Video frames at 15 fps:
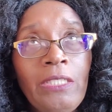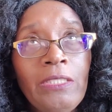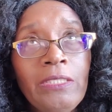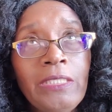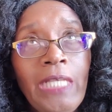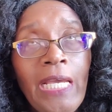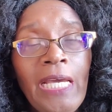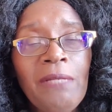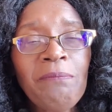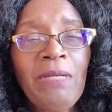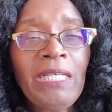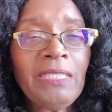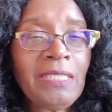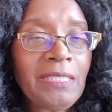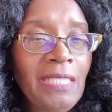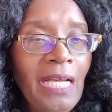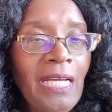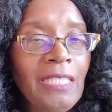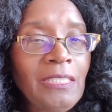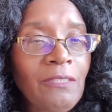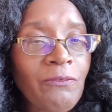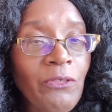handmade
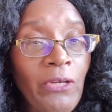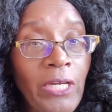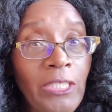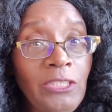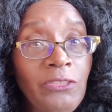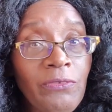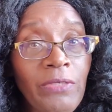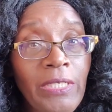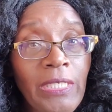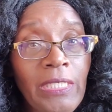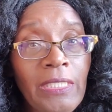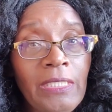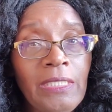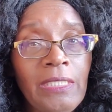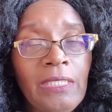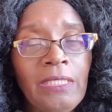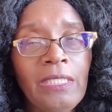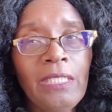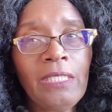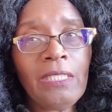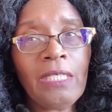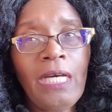designs, if you're entering
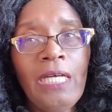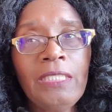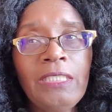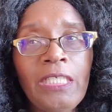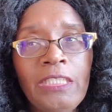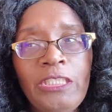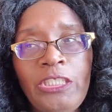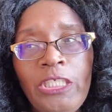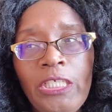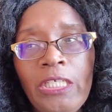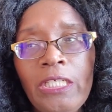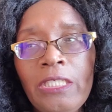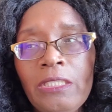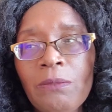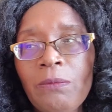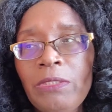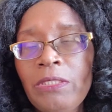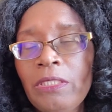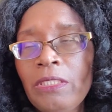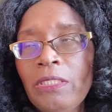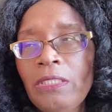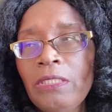the contest she is,
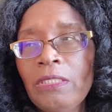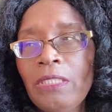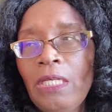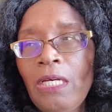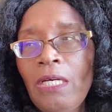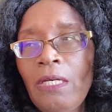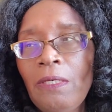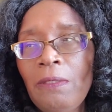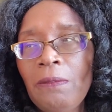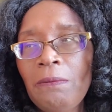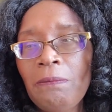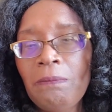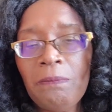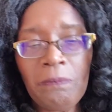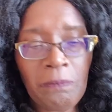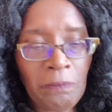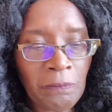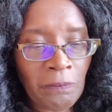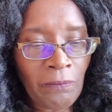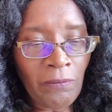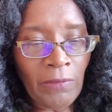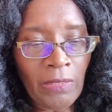which is
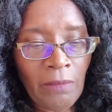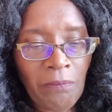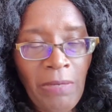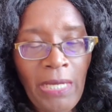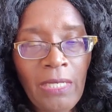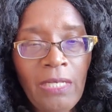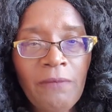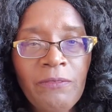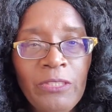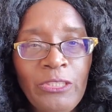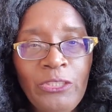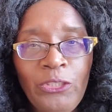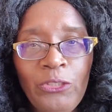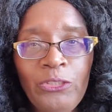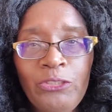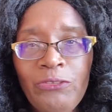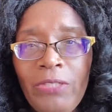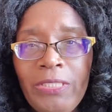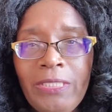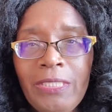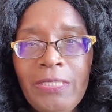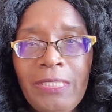Battle of the Shirt
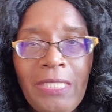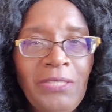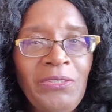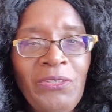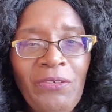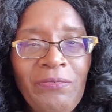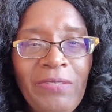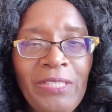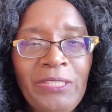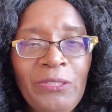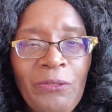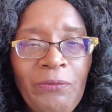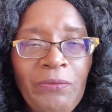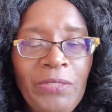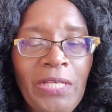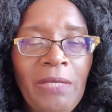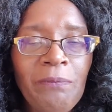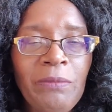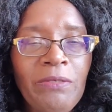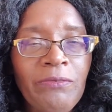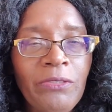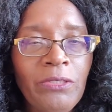Dresses. I don't know if that's over yet,
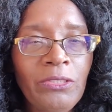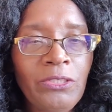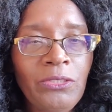but if you're